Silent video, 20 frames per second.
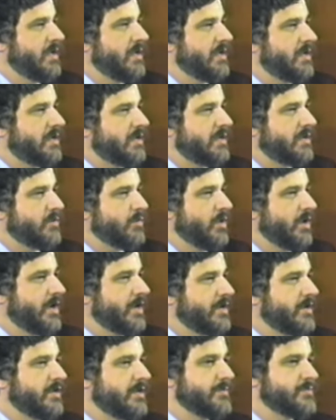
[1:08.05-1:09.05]
uh, where
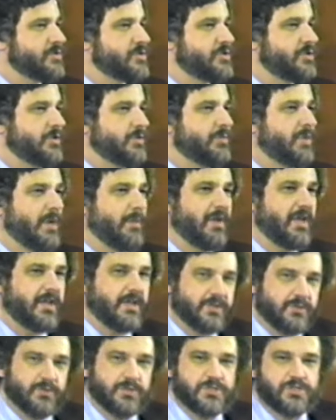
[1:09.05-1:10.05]
it comes to
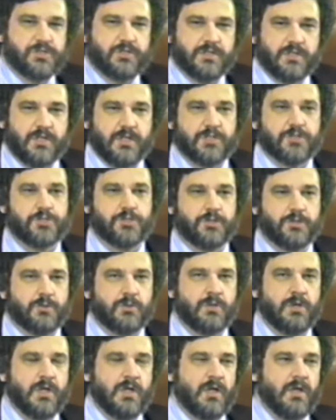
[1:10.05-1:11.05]
public interest in the
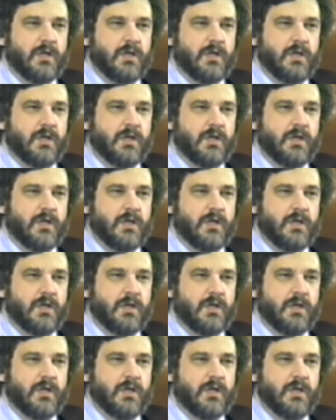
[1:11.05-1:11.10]
issue,